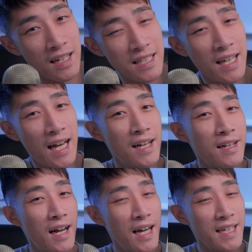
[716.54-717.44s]
Yeah,
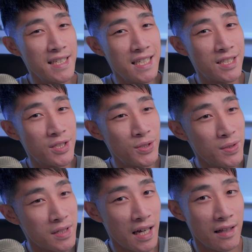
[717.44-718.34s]
I need
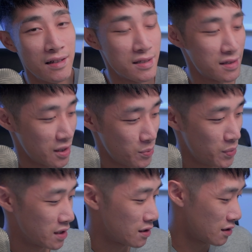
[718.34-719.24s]
to get this done
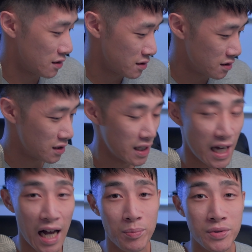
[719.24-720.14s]
because the
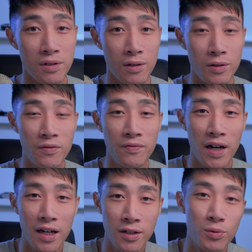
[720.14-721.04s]
absolute
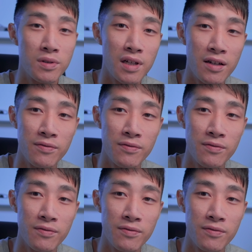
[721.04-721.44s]
final date